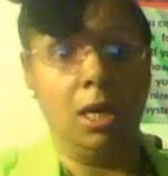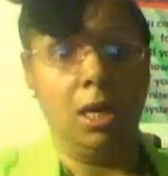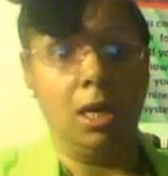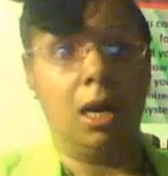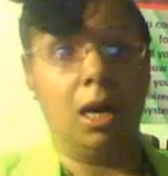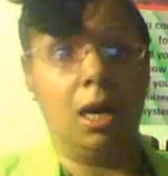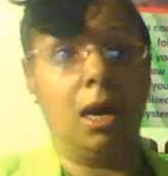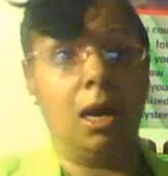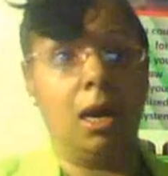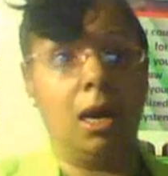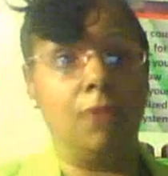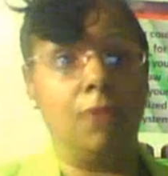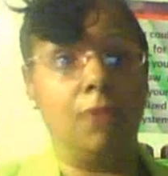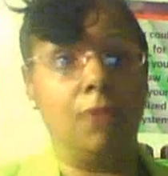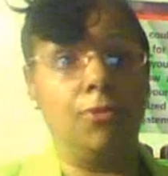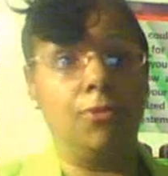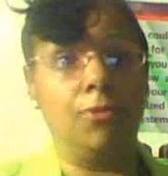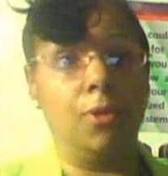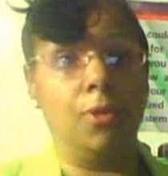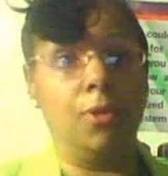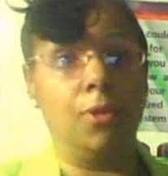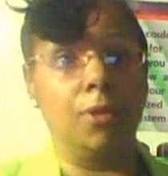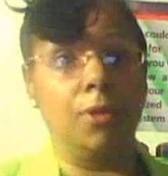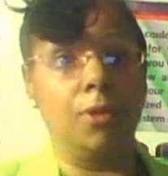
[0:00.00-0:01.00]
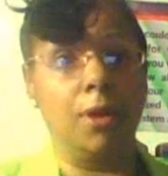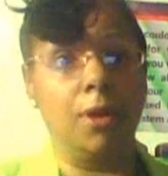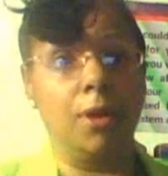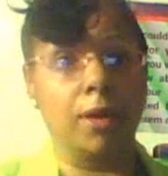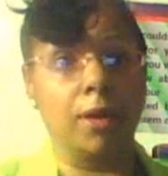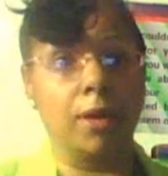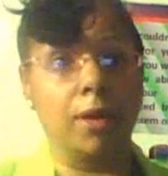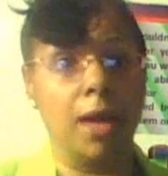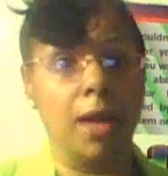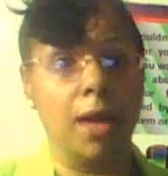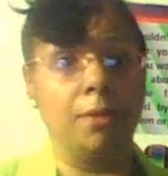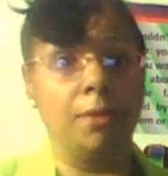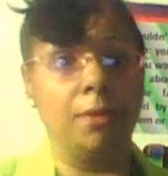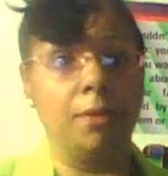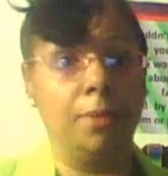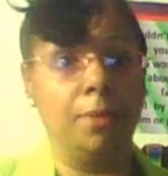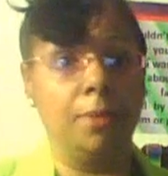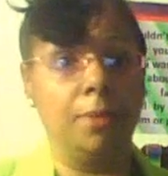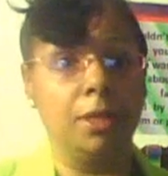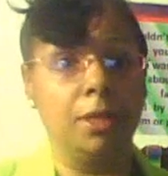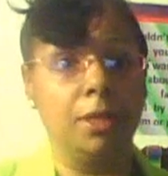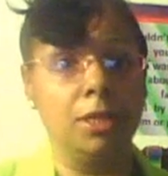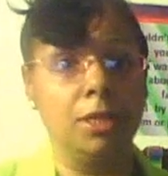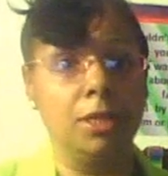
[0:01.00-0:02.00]
uh, for their
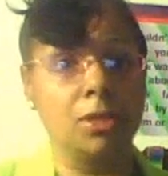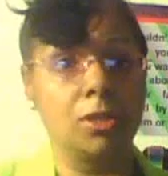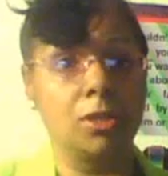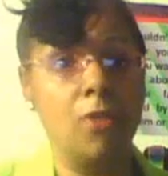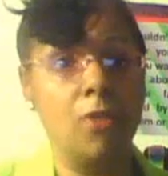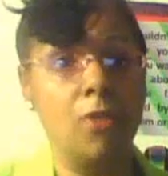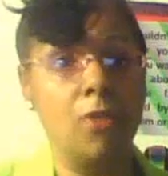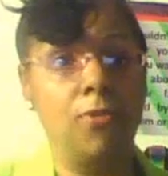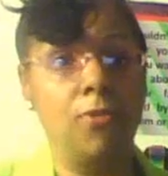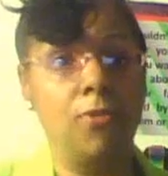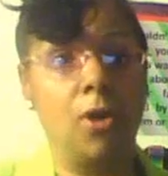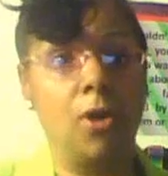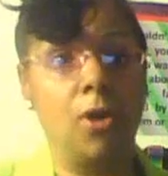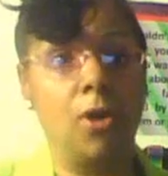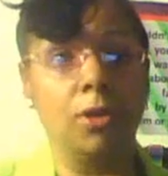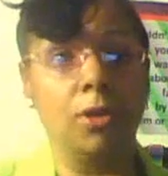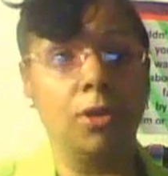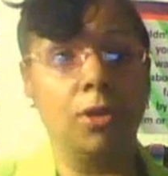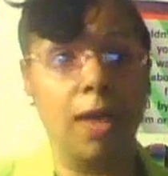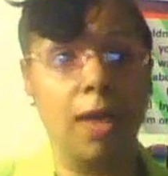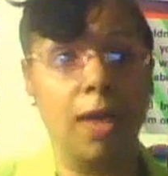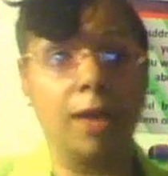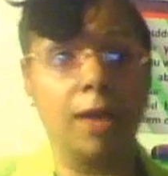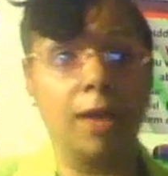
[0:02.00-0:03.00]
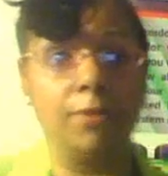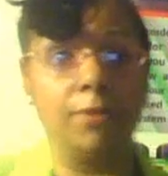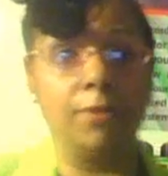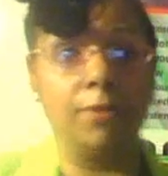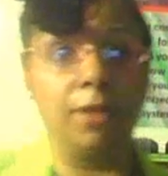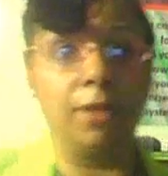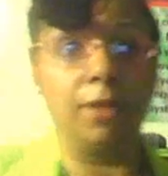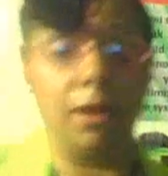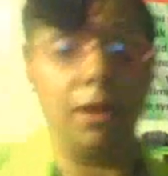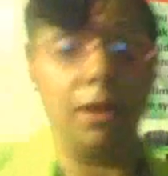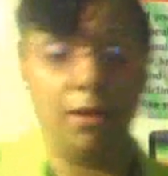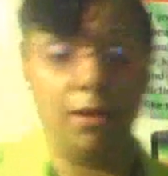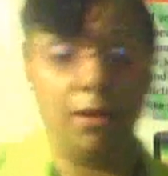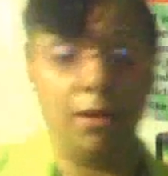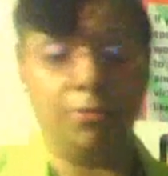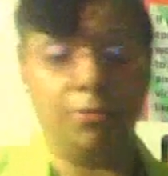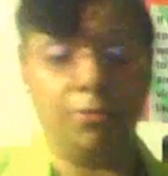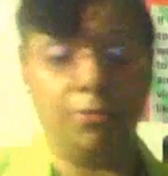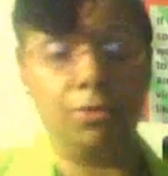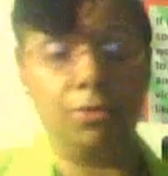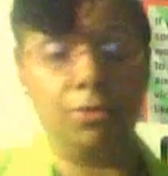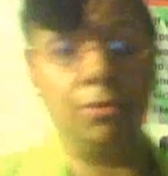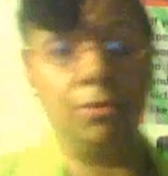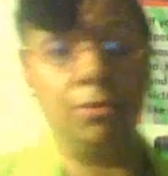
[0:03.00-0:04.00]
accountability so far, or lack of it thereof,
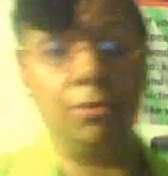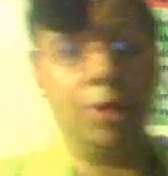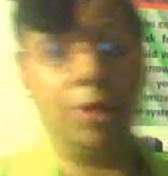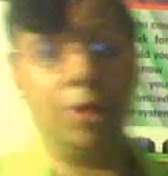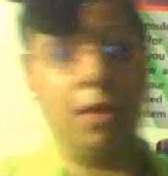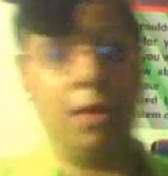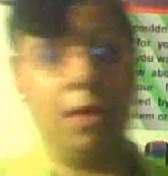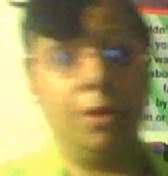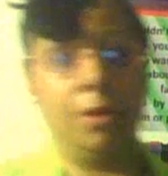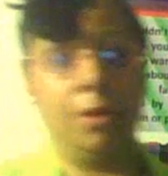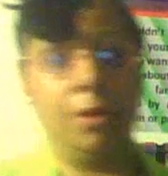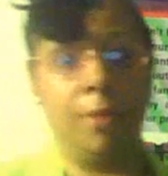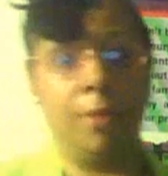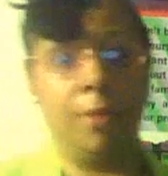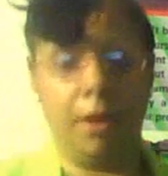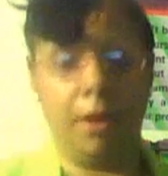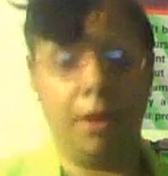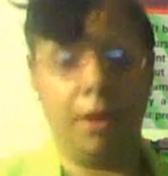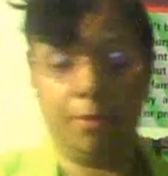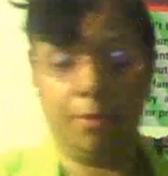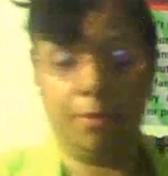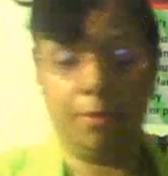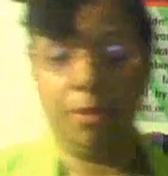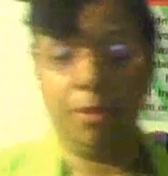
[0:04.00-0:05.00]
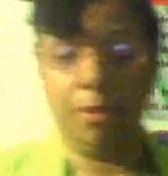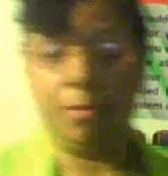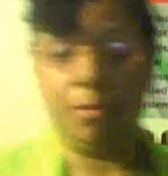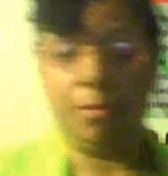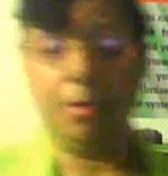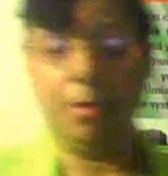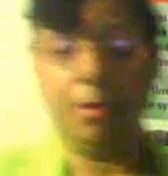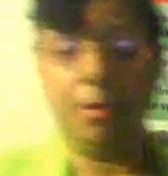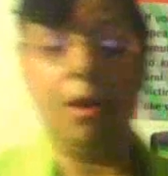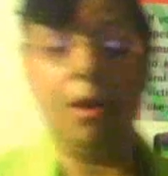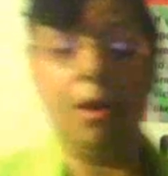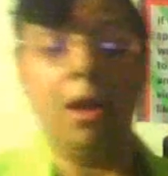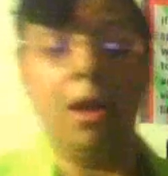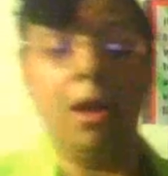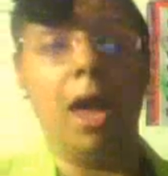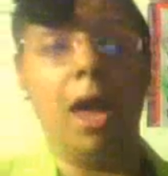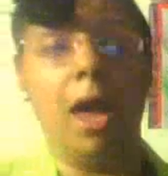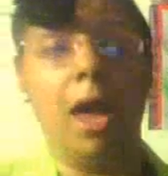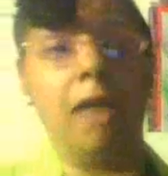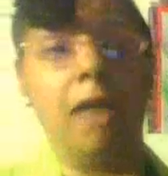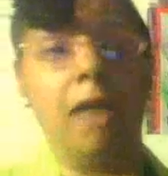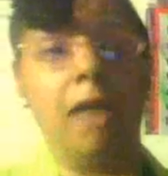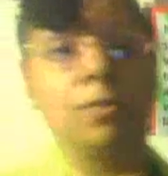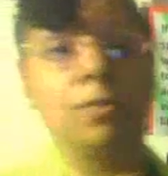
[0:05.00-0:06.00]
to uh, the American people,
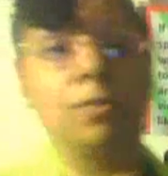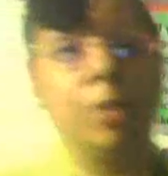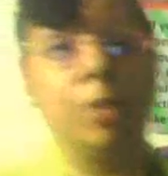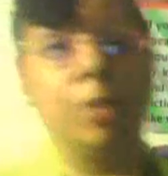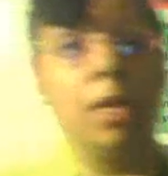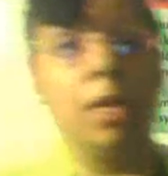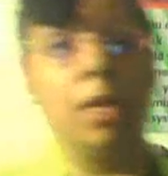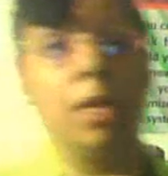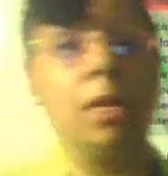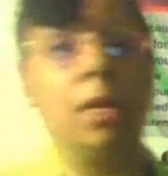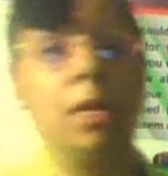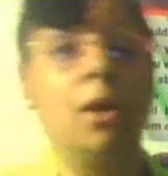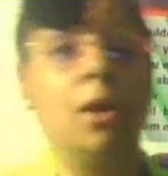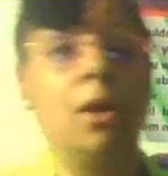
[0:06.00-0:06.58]
as we